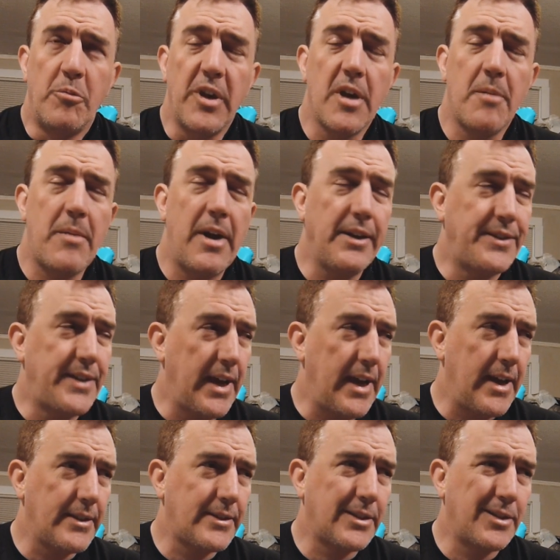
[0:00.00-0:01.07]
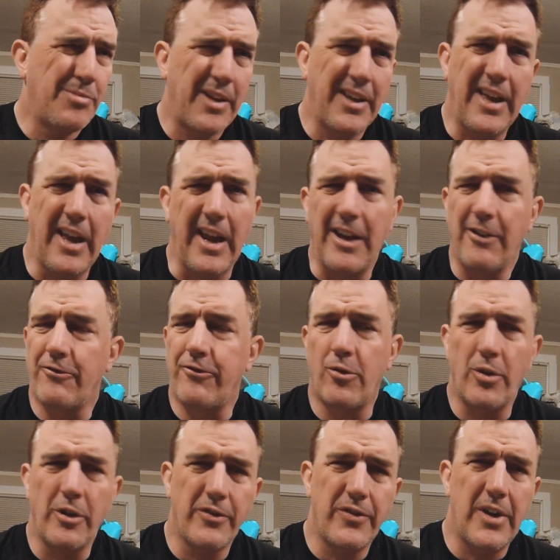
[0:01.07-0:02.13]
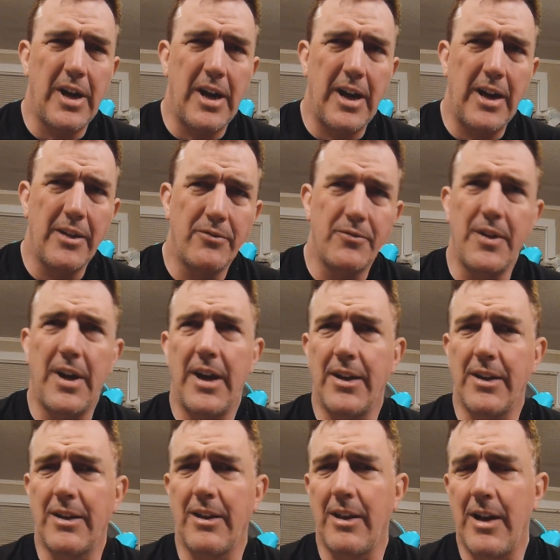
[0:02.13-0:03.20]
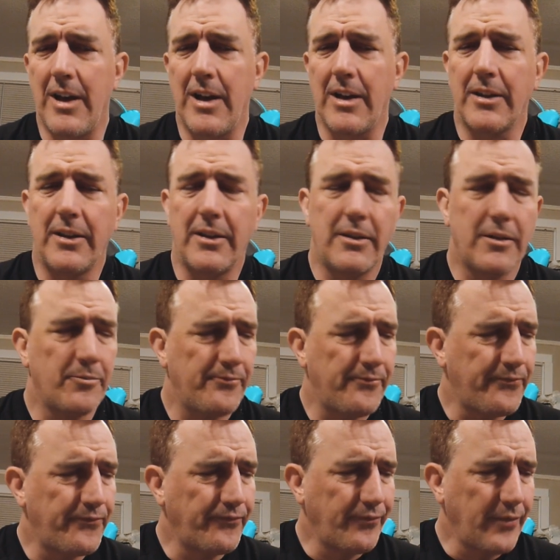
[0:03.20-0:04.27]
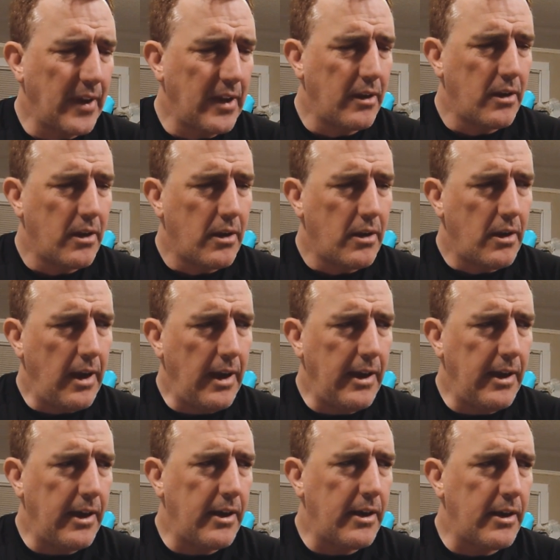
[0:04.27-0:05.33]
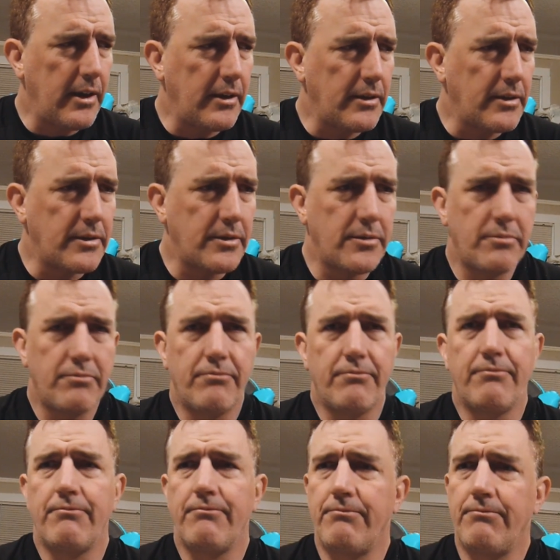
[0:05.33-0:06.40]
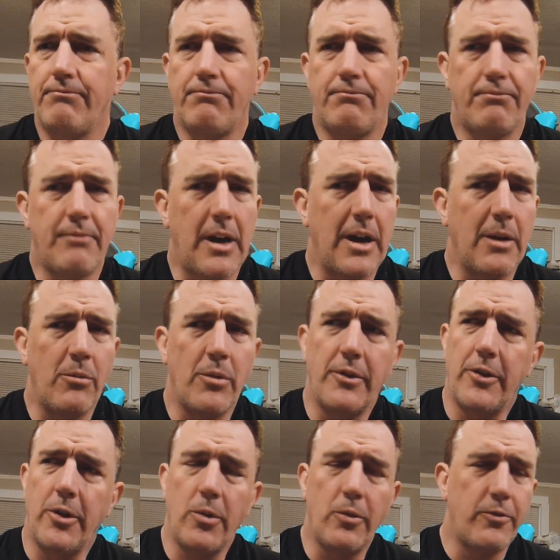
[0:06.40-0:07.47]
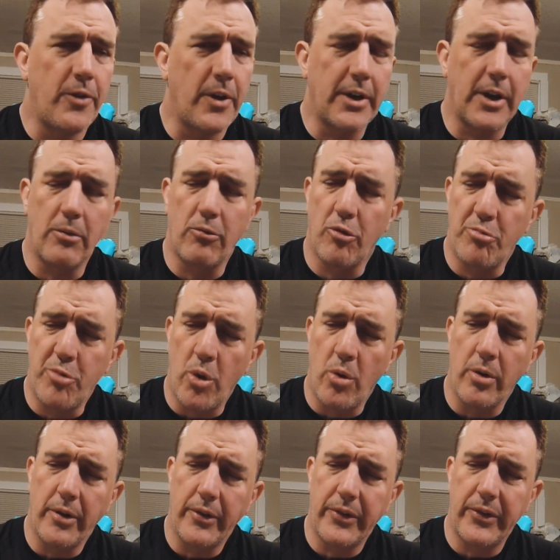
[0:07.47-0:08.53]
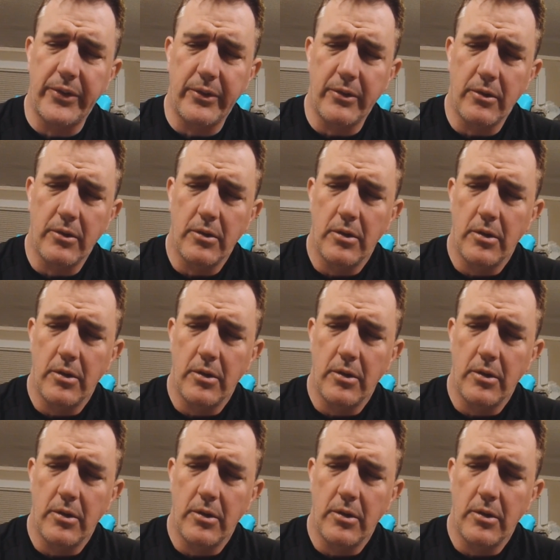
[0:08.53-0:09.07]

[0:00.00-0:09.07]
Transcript: Be at my desk like 8:45, 9 o'clock. And I would do fucking reports.